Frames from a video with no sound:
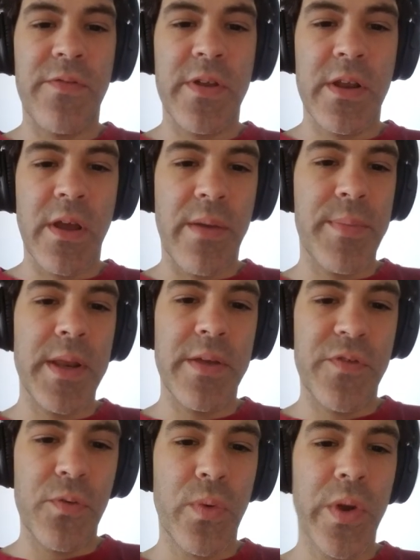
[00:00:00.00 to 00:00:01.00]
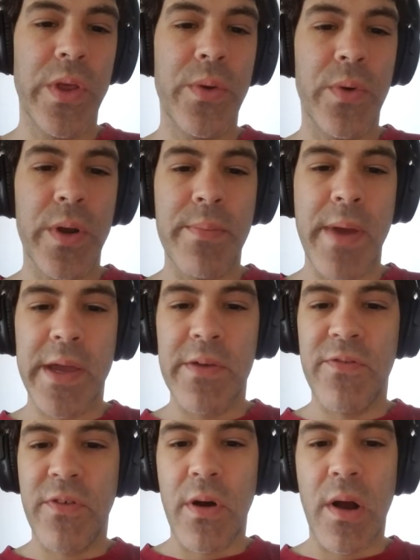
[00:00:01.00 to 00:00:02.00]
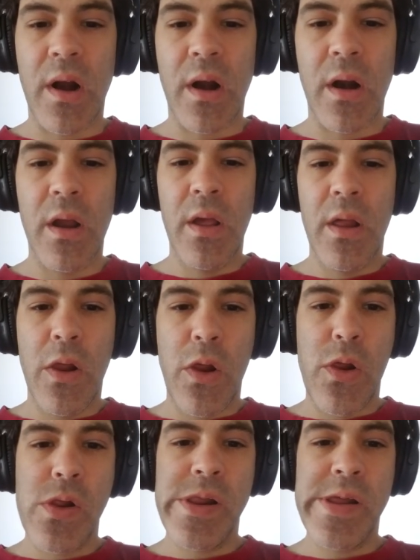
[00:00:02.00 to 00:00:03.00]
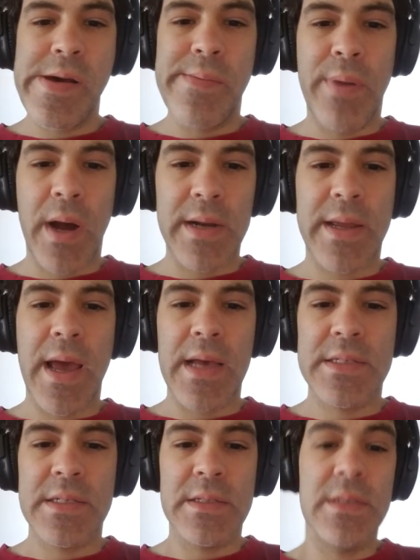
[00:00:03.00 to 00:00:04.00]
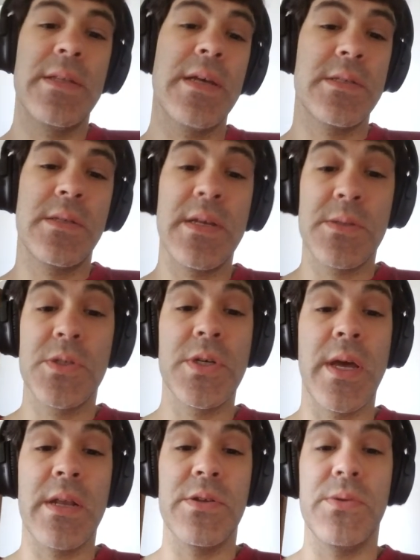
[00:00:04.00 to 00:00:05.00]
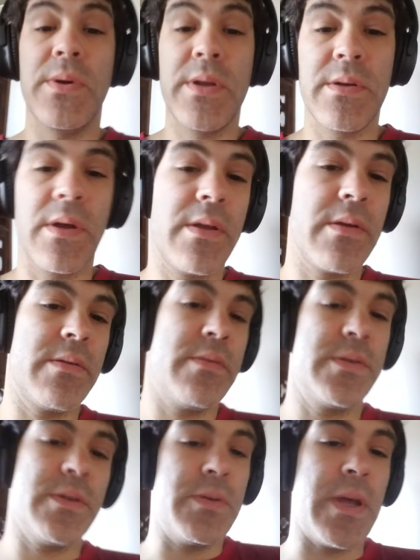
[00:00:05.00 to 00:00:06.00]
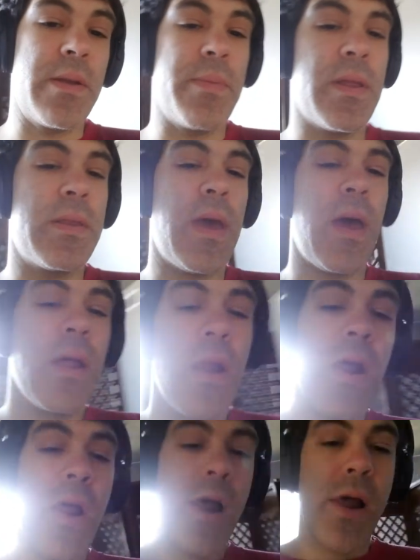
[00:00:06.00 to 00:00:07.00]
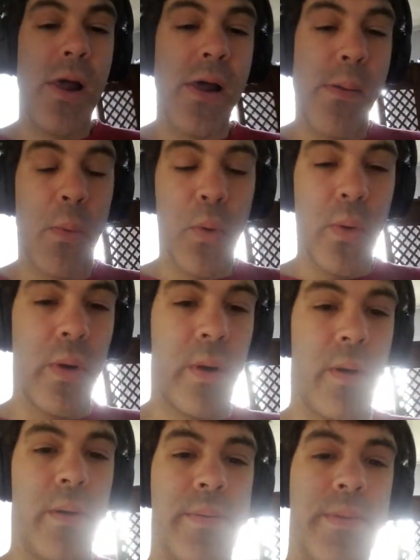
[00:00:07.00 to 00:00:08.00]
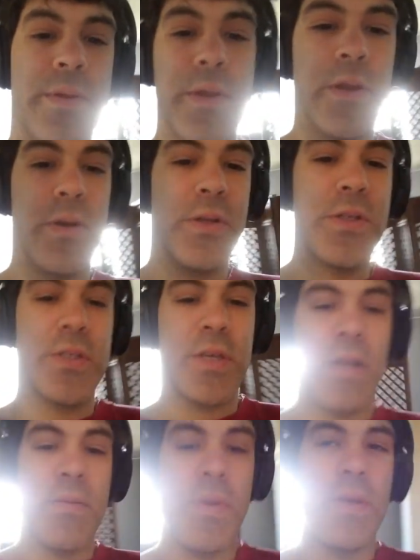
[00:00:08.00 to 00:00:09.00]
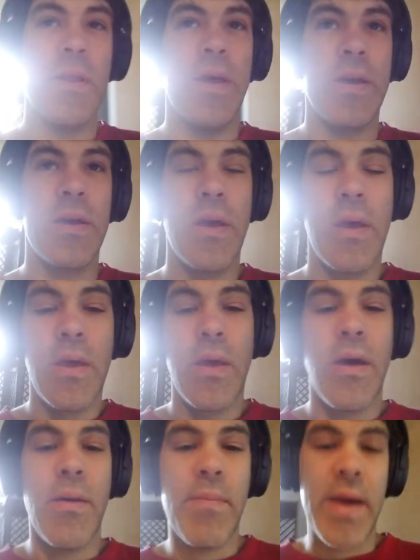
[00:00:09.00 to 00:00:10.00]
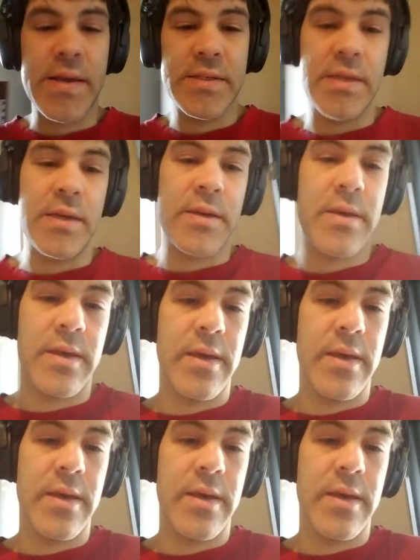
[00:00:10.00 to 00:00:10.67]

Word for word: And I mean, if you really want to make it far in podcasting, then that's that's what you got to do. I know I, uh, there's no doubt about that. Um, or you know, you just got to be like amazing.